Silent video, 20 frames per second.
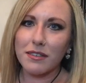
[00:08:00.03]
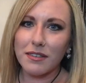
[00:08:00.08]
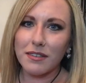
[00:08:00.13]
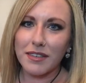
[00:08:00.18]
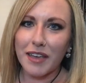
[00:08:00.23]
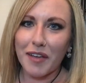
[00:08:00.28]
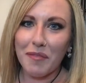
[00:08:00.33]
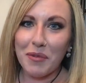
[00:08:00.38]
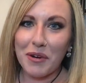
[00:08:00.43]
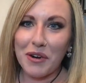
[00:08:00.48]

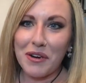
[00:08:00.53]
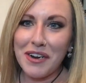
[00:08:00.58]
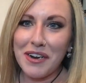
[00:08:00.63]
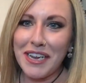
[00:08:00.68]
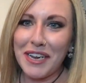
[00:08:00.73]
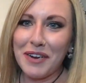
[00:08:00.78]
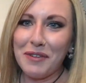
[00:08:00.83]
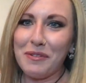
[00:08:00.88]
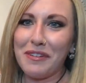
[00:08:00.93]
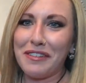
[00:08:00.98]
since I've been on
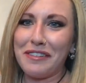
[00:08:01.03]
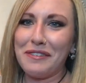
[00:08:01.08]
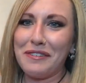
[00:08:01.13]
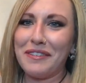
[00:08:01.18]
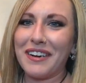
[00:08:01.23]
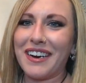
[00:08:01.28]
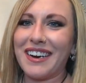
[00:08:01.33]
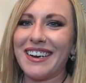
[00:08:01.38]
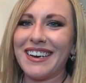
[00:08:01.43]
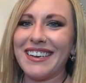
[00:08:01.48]
here with you
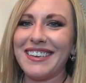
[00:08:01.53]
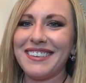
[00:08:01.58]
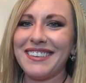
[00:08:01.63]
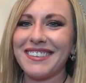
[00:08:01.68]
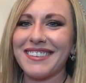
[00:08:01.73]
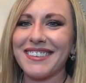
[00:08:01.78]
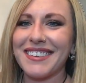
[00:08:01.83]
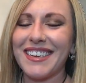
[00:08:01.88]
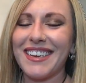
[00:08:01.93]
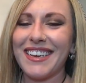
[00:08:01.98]

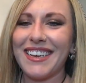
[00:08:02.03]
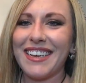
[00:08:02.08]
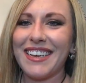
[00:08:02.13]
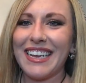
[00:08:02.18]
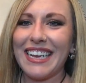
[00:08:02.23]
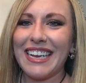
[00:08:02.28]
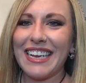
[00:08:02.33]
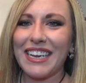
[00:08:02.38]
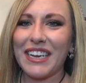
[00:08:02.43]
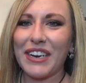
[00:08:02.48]
guys.
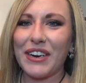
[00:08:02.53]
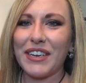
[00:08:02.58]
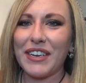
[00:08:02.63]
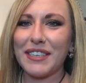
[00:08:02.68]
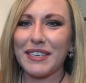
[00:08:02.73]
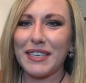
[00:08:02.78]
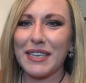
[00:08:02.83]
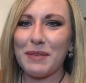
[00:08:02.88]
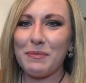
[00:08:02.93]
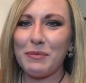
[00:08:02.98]
Here
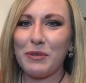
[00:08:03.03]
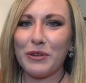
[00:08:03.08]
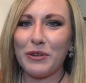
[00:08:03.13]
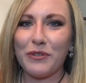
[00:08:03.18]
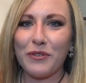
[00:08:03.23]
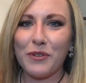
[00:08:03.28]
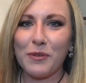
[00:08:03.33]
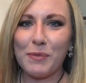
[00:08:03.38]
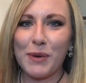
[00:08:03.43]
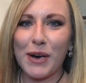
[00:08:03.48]
is the
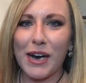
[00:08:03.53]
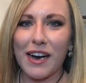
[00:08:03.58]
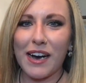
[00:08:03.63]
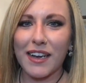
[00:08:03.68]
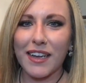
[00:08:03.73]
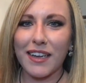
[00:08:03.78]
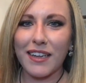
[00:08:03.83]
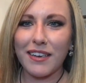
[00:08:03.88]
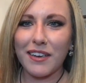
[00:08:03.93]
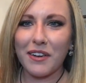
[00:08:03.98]
beautiful
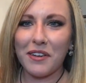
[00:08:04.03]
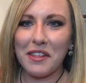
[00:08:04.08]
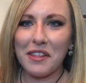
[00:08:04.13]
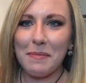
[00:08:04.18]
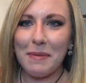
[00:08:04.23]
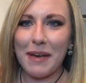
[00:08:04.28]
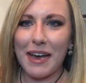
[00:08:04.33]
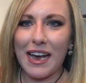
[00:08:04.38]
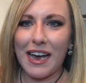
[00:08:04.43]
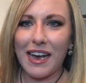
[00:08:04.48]
pocket on
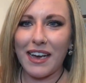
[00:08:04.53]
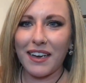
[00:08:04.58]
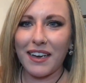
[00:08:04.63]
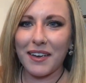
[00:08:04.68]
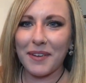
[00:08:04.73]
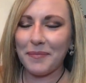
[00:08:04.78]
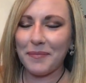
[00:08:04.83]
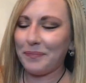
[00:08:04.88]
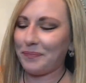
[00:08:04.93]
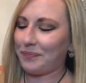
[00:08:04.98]
the
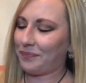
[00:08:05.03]
back.